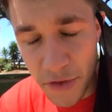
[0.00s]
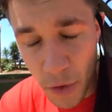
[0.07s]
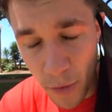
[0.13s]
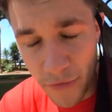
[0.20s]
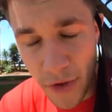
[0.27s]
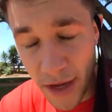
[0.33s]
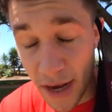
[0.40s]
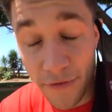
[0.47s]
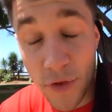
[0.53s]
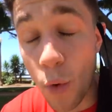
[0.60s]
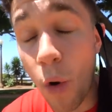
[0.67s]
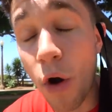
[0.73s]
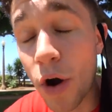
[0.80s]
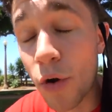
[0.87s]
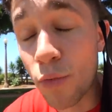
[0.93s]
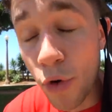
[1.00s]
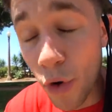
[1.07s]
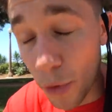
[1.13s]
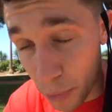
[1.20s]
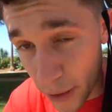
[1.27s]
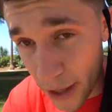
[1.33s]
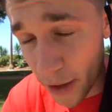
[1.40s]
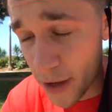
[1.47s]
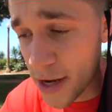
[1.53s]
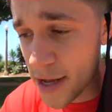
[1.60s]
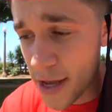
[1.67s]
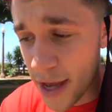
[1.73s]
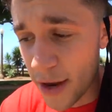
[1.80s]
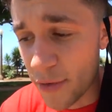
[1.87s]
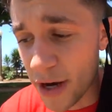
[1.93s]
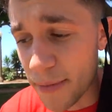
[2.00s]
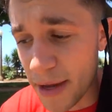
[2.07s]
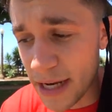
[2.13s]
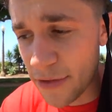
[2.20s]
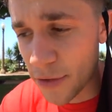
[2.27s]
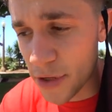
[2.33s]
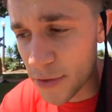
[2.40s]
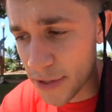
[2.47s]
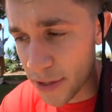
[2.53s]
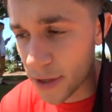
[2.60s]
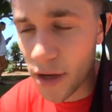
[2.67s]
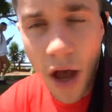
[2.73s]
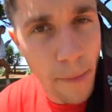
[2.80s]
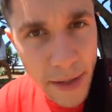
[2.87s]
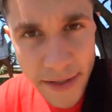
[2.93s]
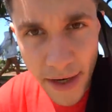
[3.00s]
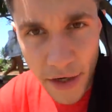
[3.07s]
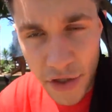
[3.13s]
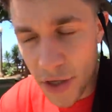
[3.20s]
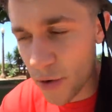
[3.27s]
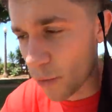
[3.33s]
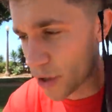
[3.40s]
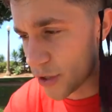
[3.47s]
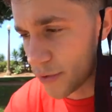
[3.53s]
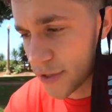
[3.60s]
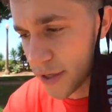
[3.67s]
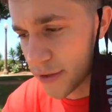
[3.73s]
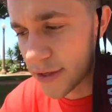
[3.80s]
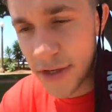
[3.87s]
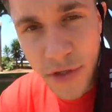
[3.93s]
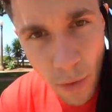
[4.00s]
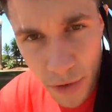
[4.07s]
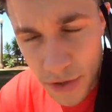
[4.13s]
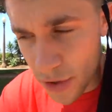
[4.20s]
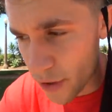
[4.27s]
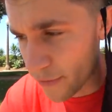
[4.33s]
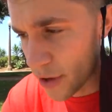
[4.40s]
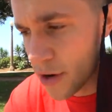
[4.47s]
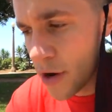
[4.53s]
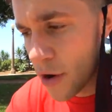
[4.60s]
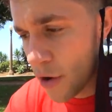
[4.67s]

So if, again, if you are a role player, I'd recommend either using the comment section or using the Discord server